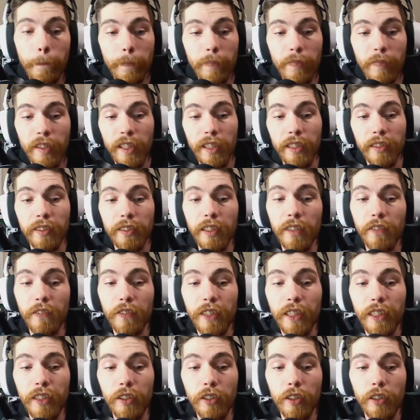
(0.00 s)
Like I said, if you guys
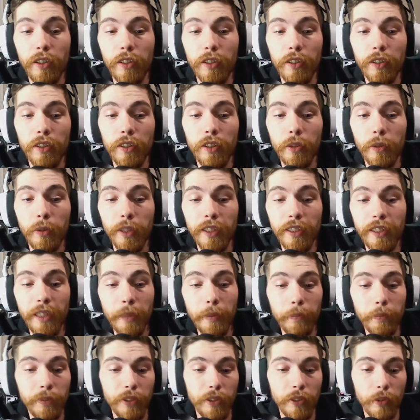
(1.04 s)
know any
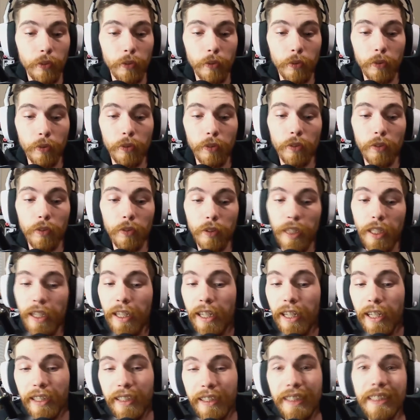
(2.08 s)
tips or any
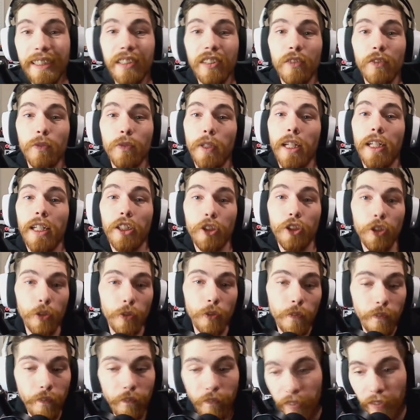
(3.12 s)
ideas of what I should do
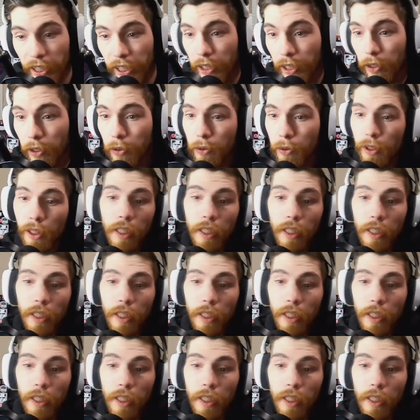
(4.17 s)
for videos,